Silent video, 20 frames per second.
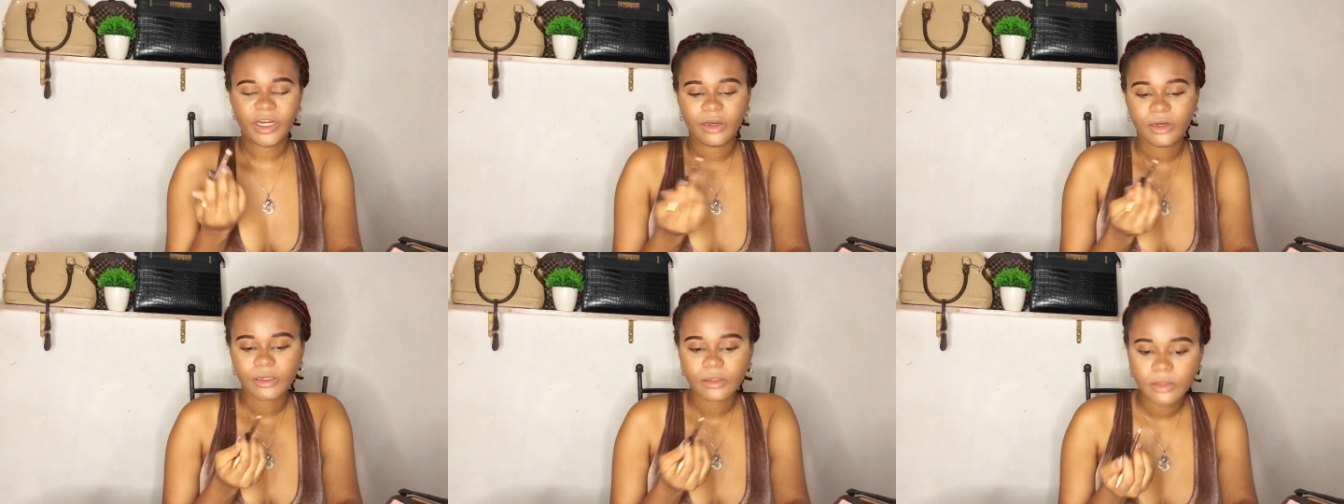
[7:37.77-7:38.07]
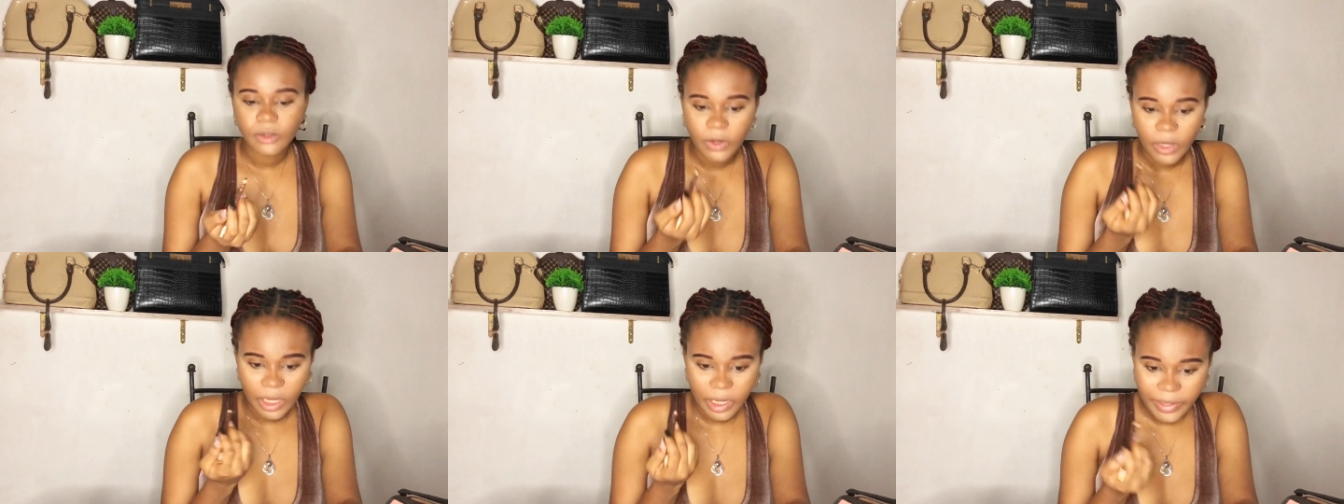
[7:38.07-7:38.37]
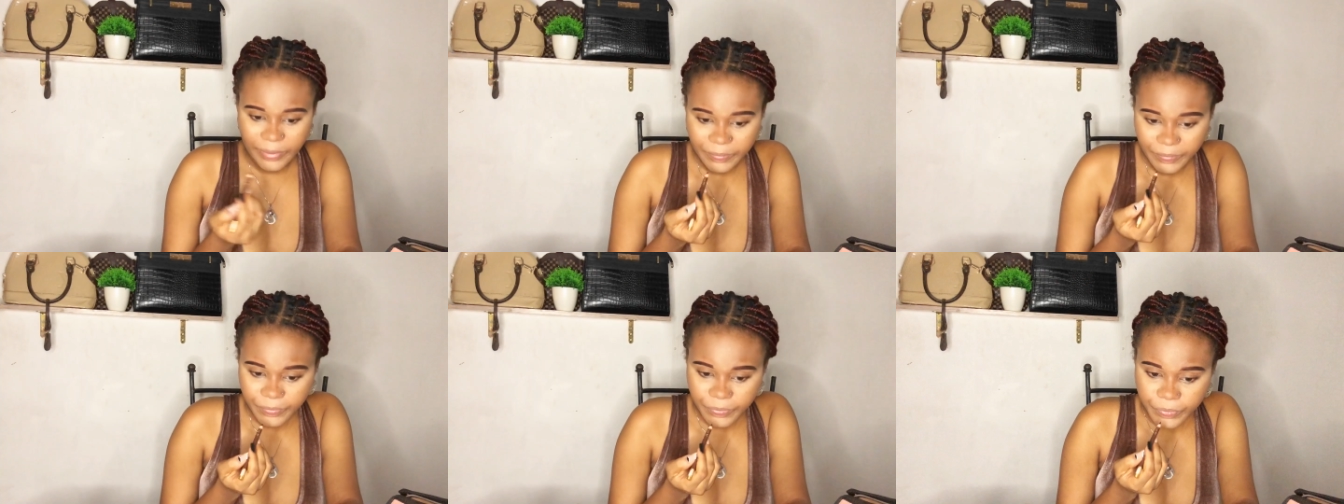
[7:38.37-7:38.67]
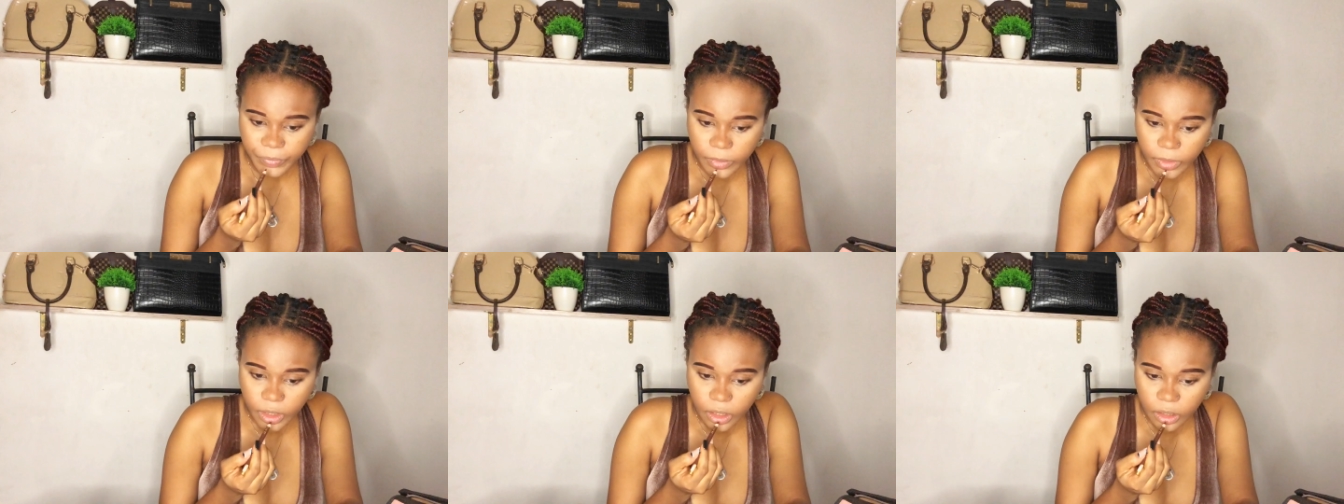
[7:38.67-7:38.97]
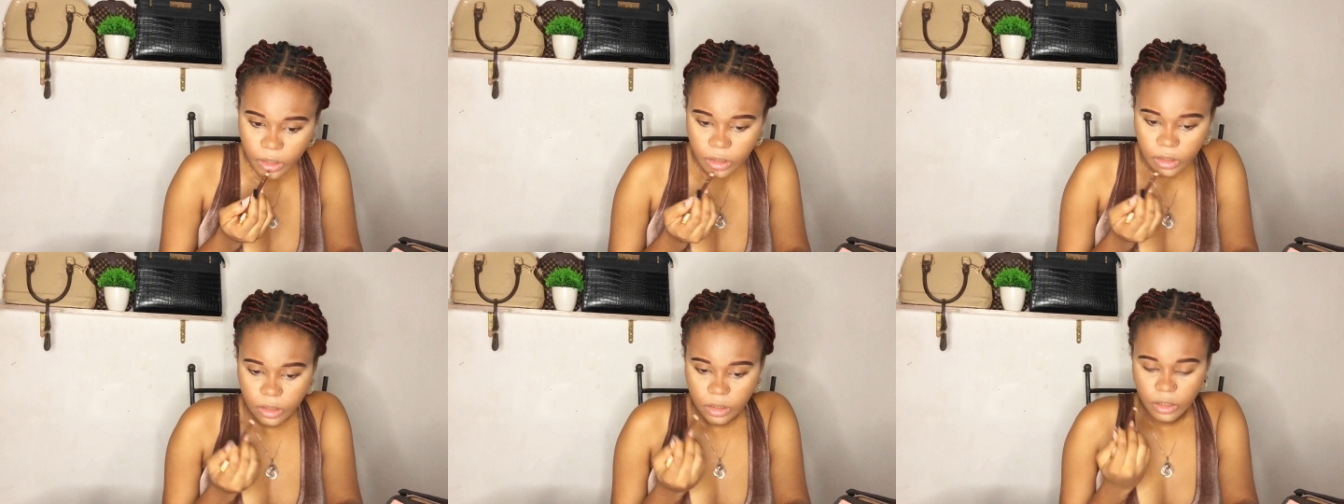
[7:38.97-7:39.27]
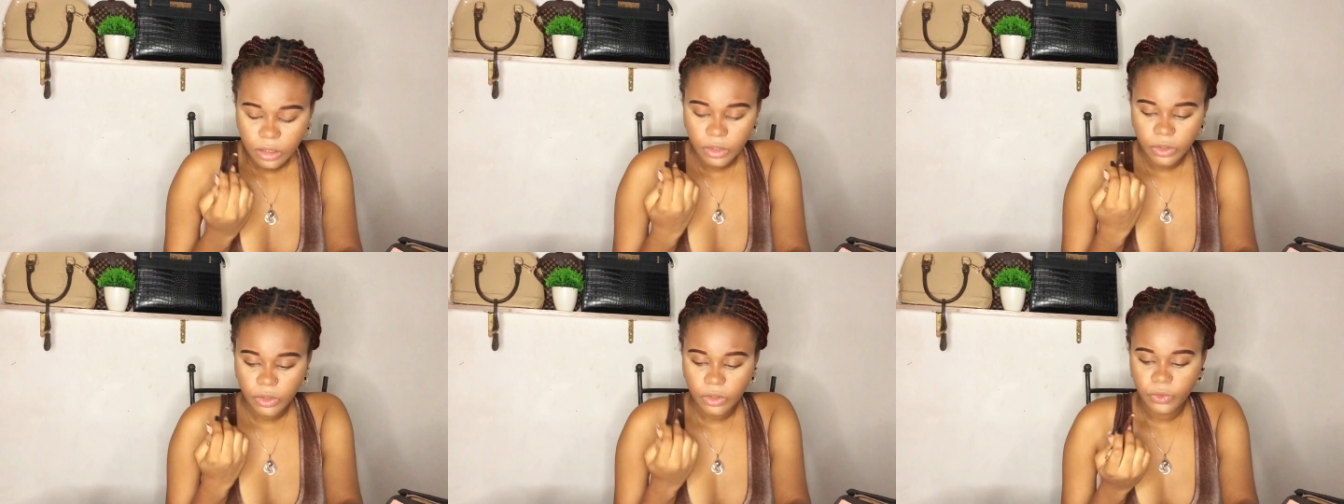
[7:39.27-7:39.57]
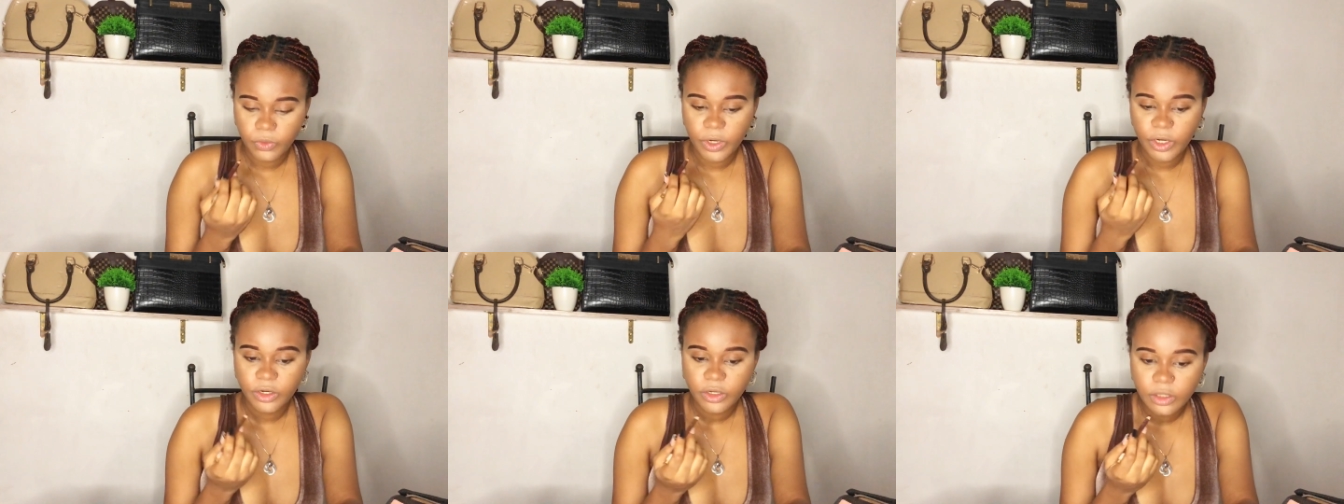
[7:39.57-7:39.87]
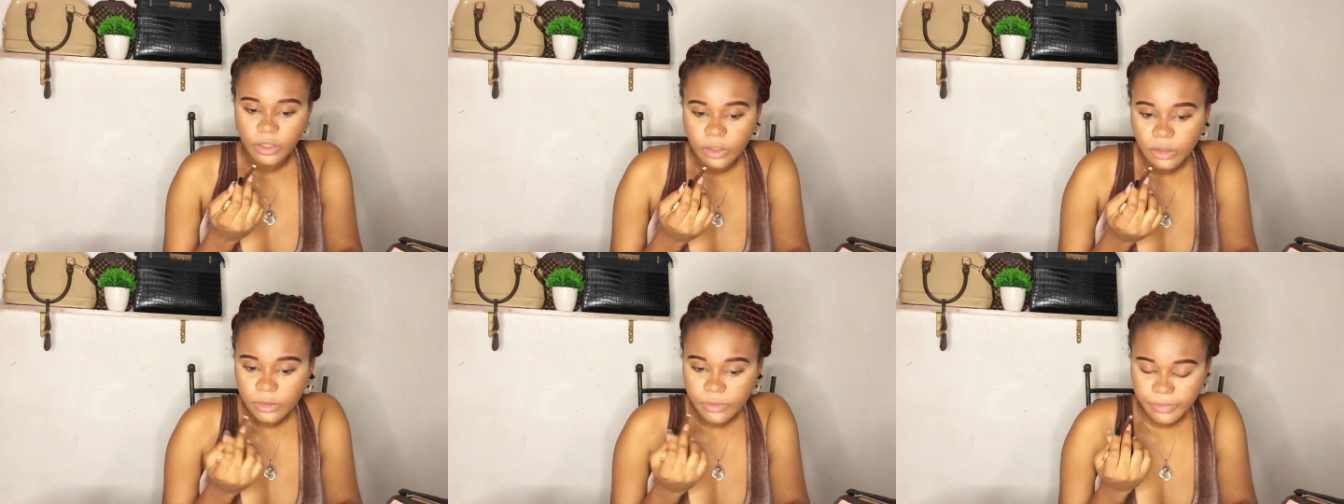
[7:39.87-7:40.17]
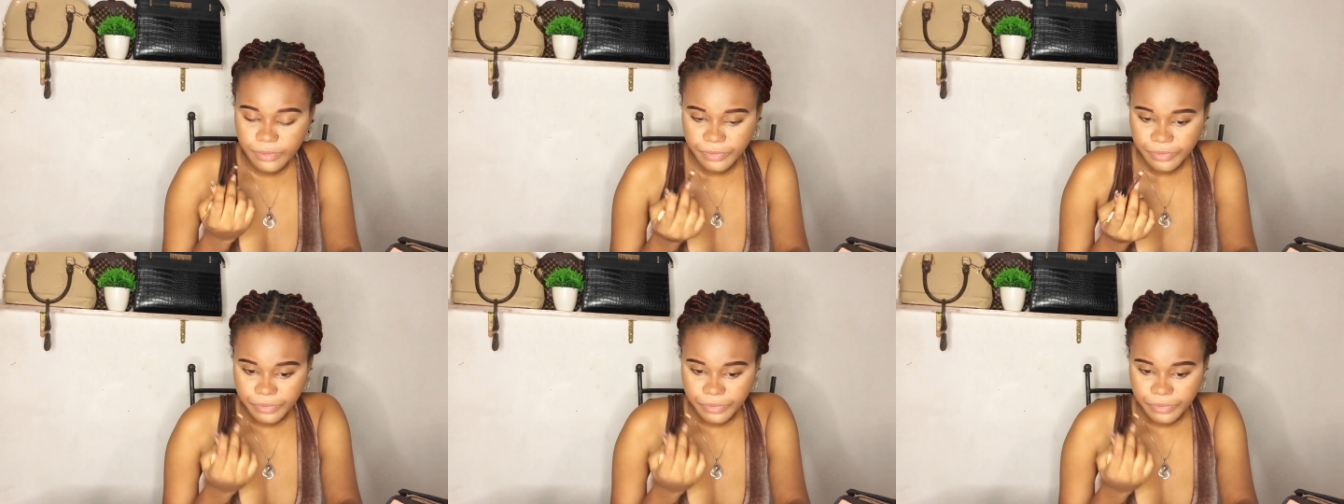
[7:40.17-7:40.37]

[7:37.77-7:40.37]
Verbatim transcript: done okay but we're not done